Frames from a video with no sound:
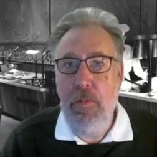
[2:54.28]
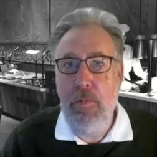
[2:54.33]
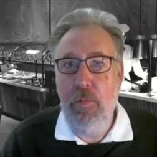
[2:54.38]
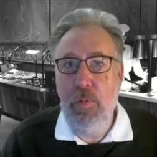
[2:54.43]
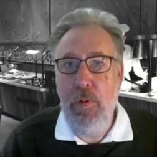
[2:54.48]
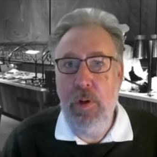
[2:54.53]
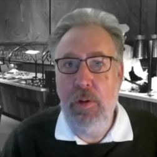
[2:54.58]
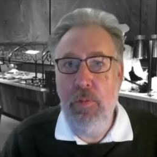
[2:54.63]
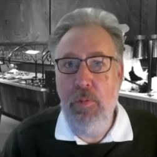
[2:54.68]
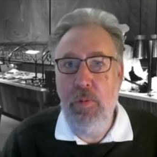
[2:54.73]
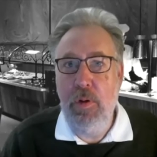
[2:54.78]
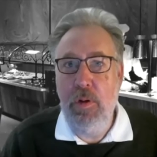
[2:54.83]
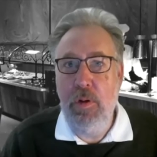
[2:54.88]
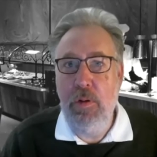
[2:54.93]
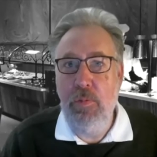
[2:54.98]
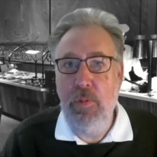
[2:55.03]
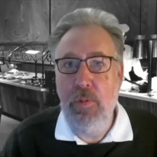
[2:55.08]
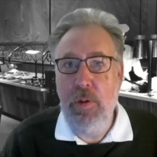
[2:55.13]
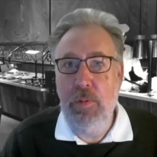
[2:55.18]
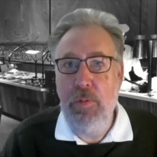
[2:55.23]
we
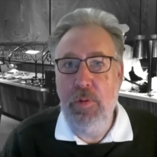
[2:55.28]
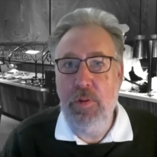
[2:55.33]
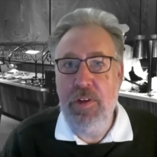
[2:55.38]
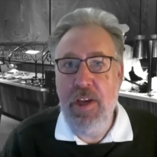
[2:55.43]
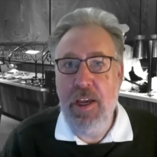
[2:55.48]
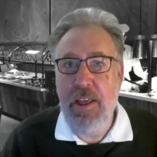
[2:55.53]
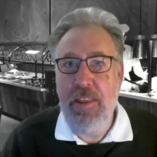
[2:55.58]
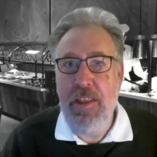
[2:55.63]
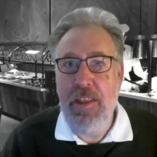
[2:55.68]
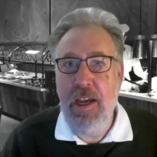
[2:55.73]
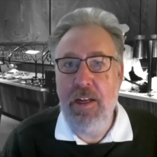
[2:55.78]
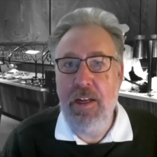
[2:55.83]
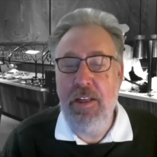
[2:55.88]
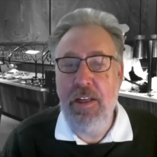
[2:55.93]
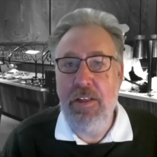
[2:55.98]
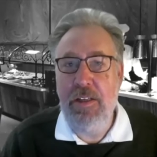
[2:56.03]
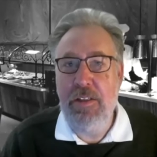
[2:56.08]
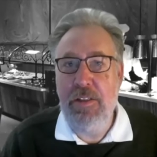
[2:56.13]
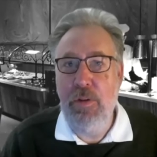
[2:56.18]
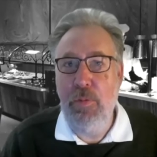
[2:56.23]
will we will take the
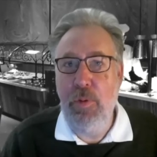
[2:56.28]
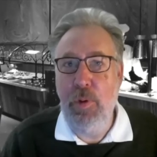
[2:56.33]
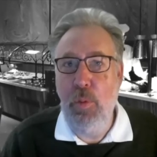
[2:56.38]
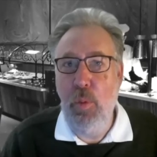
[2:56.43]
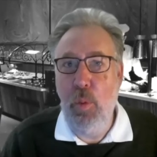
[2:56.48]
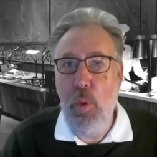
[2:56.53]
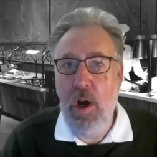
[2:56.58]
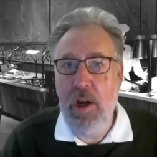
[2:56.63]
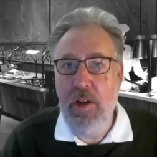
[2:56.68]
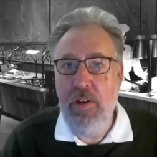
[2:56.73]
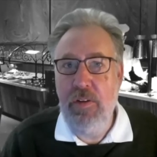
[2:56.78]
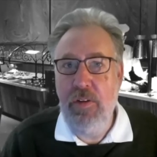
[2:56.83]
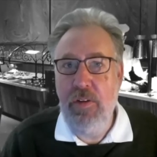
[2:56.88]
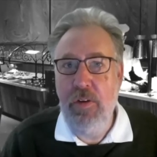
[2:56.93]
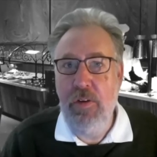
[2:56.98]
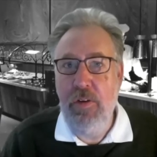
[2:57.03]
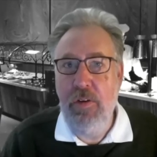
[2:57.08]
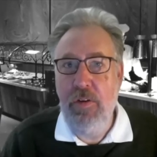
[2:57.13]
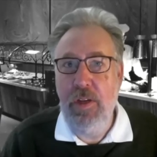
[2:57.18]
ideas that we want